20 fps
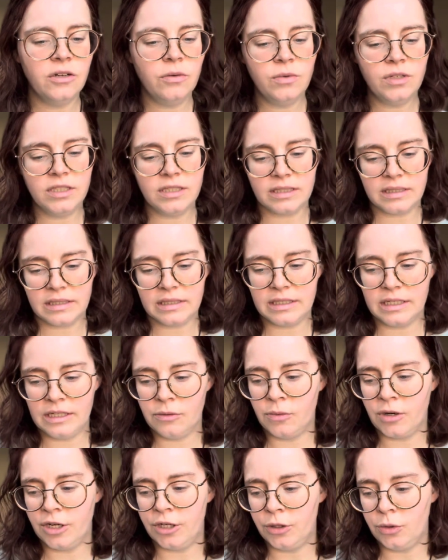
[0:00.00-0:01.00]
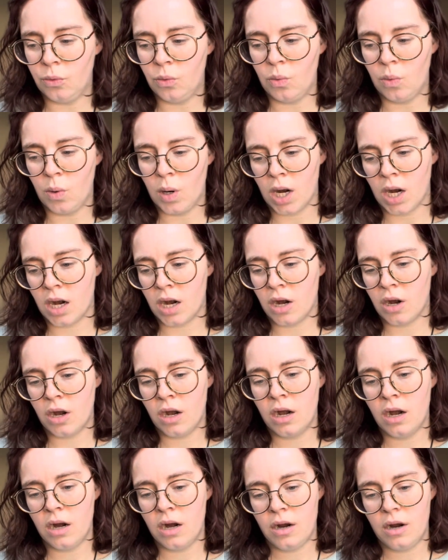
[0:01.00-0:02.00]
of want to see where you were